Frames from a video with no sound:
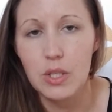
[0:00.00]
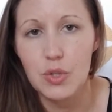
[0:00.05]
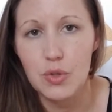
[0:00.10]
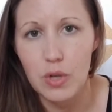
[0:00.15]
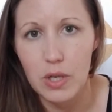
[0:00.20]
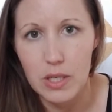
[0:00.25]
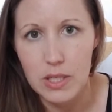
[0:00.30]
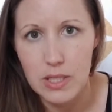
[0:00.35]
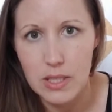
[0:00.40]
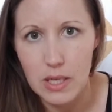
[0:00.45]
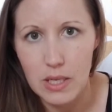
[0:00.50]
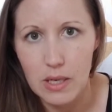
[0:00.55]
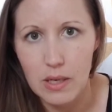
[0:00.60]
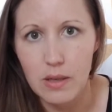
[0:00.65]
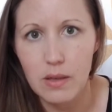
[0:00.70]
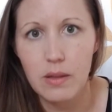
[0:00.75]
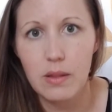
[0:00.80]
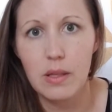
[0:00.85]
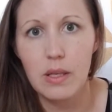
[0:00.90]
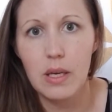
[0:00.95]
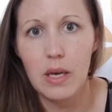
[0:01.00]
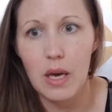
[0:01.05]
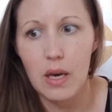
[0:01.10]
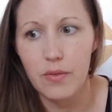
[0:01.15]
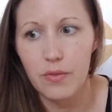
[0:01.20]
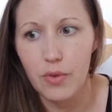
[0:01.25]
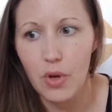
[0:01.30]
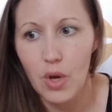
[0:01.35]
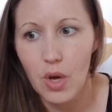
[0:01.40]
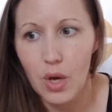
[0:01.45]
Try to stay healthy,
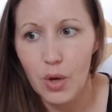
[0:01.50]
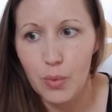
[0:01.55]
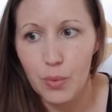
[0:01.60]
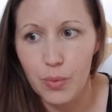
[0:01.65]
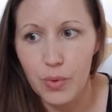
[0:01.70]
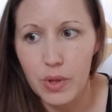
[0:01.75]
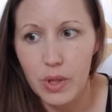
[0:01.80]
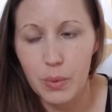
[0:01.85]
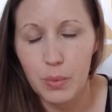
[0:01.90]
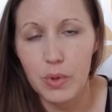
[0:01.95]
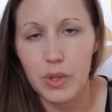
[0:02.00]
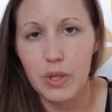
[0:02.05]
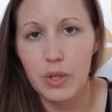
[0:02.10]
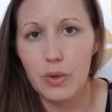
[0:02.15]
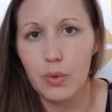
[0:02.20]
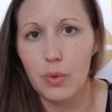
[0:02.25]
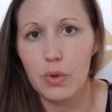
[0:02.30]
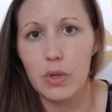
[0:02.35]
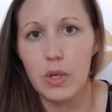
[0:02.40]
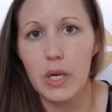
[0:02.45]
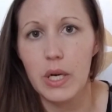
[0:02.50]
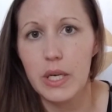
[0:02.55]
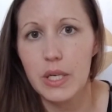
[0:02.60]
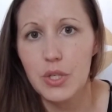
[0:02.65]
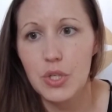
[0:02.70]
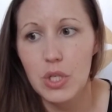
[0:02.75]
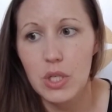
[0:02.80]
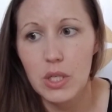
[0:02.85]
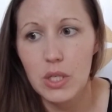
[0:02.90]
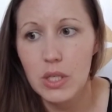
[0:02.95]
have really, really good oral
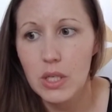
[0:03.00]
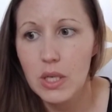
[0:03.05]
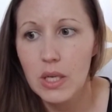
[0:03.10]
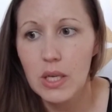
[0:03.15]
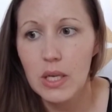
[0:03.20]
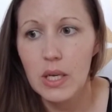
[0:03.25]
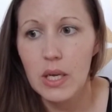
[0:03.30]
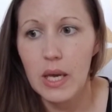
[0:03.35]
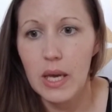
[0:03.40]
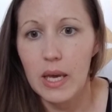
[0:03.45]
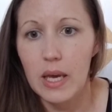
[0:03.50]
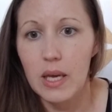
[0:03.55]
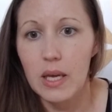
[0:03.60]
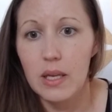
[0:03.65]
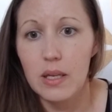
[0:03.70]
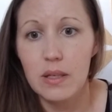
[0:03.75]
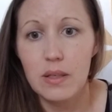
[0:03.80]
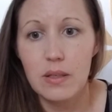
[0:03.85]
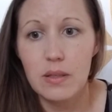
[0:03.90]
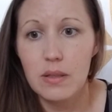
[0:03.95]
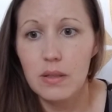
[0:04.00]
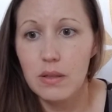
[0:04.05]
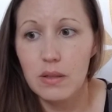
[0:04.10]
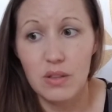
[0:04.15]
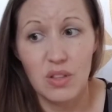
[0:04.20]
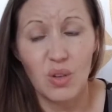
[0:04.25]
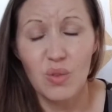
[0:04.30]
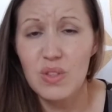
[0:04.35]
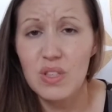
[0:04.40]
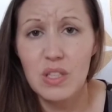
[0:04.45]
hygiene, and
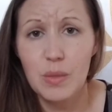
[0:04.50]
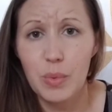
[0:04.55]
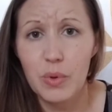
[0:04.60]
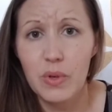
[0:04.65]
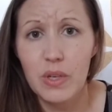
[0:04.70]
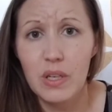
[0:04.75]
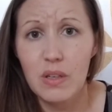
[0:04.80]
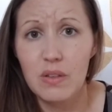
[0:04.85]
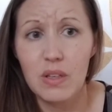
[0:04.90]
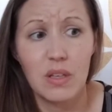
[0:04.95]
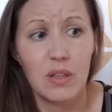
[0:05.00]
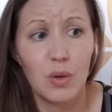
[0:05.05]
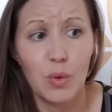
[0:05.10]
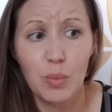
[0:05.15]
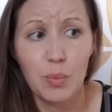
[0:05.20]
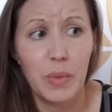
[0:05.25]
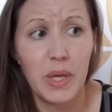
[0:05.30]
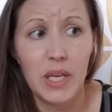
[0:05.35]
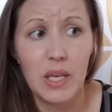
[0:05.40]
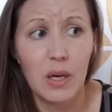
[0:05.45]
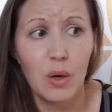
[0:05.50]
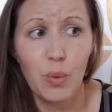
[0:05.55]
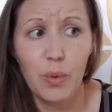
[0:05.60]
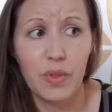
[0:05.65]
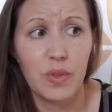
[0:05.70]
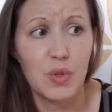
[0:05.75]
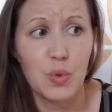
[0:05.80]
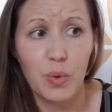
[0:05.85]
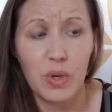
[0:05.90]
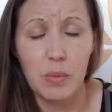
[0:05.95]
don't sleep around and don't make out
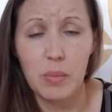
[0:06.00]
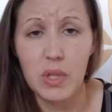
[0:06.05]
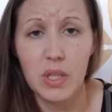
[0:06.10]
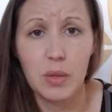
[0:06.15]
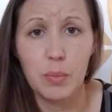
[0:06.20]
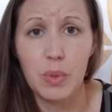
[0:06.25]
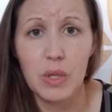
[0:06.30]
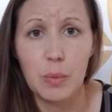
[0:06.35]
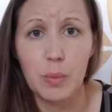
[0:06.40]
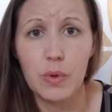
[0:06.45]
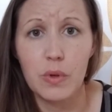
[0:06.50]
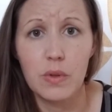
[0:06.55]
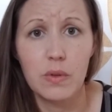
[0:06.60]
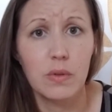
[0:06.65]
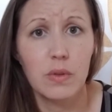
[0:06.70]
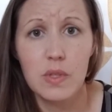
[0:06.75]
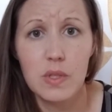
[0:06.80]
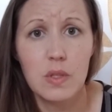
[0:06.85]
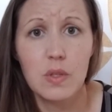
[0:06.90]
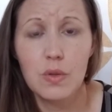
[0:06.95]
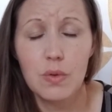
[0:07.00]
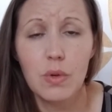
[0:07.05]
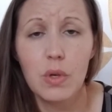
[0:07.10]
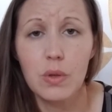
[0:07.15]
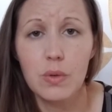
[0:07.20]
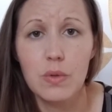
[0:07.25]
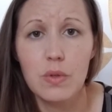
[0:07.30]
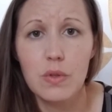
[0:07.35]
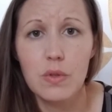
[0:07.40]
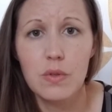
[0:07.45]
with 20 million people because it's
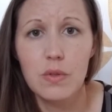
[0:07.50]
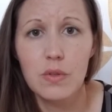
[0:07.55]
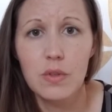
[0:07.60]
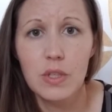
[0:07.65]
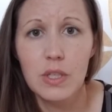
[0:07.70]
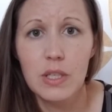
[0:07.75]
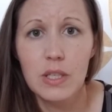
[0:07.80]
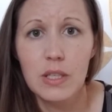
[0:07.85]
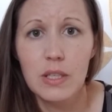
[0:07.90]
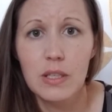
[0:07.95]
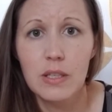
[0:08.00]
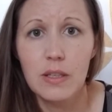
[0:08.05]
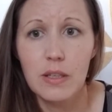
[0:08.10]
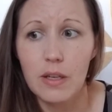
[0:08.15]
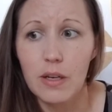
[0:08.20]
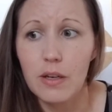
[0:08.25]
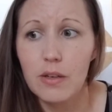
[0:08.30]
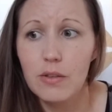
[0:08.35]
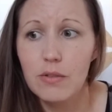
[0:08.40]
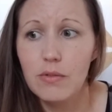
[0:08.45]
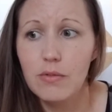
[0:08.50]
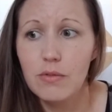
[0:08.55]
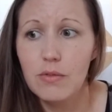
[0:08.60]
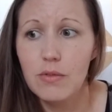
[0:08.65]
gross, you know?